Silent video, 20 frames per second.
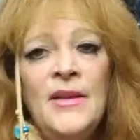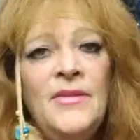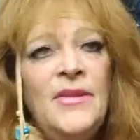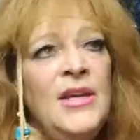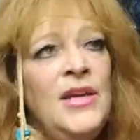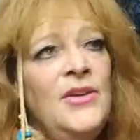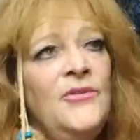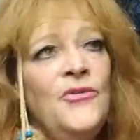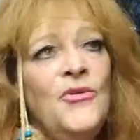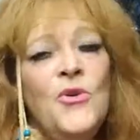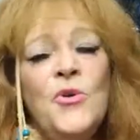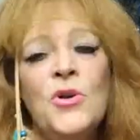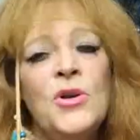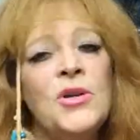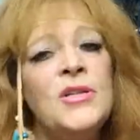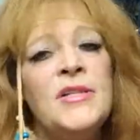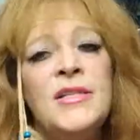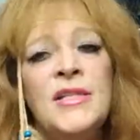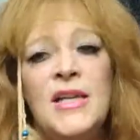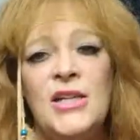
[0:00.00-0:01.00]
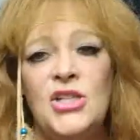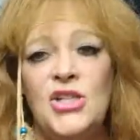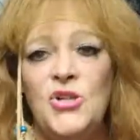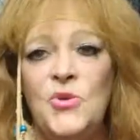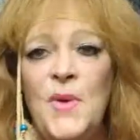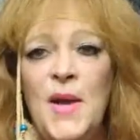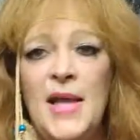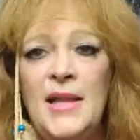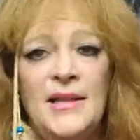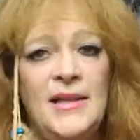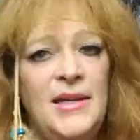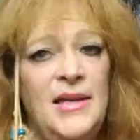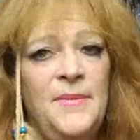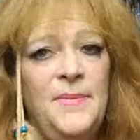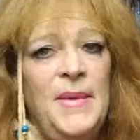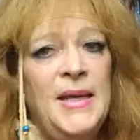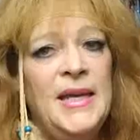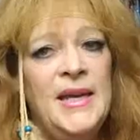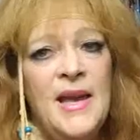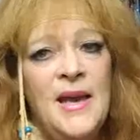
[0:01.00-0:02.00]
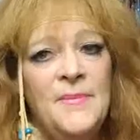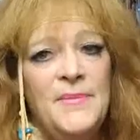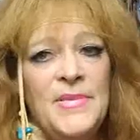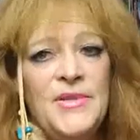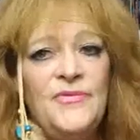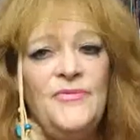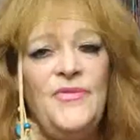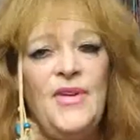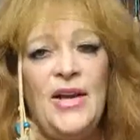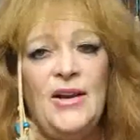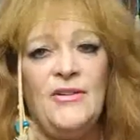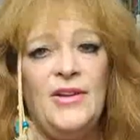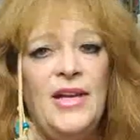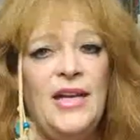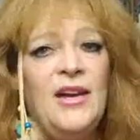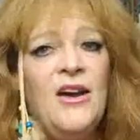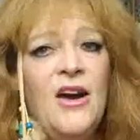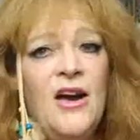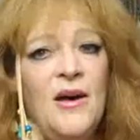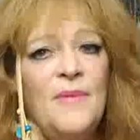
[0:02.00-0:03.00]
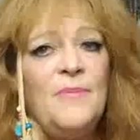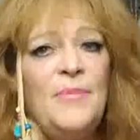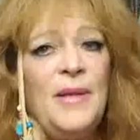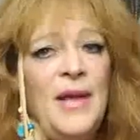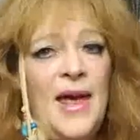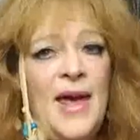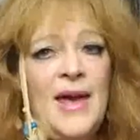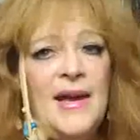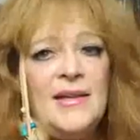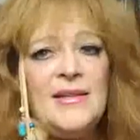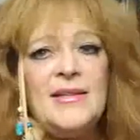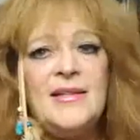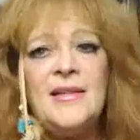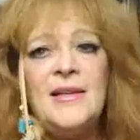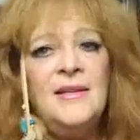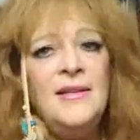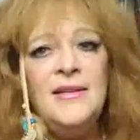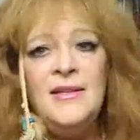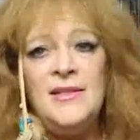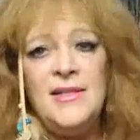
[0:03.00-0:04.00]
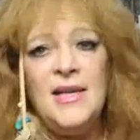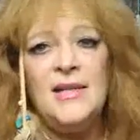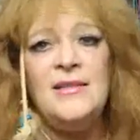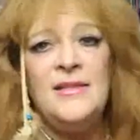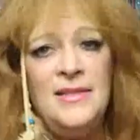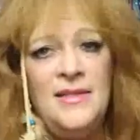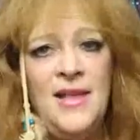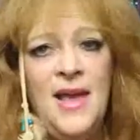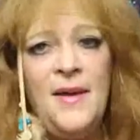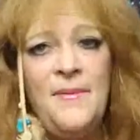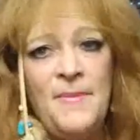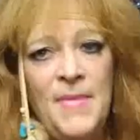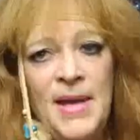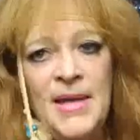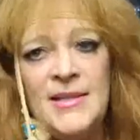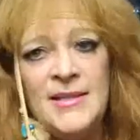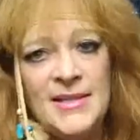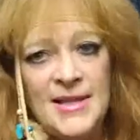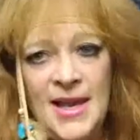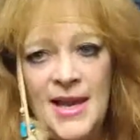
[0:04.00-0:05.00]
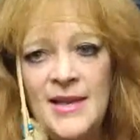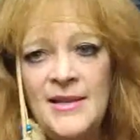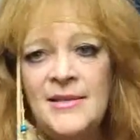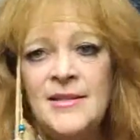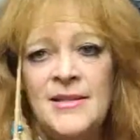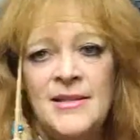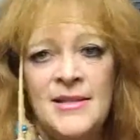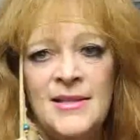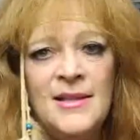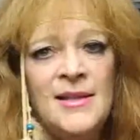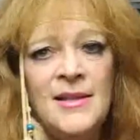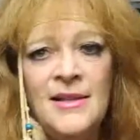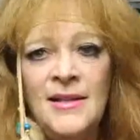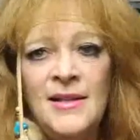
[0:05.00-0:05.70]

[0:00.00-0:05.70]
then of course sexuality becomes very complex. Doesn't that make sense?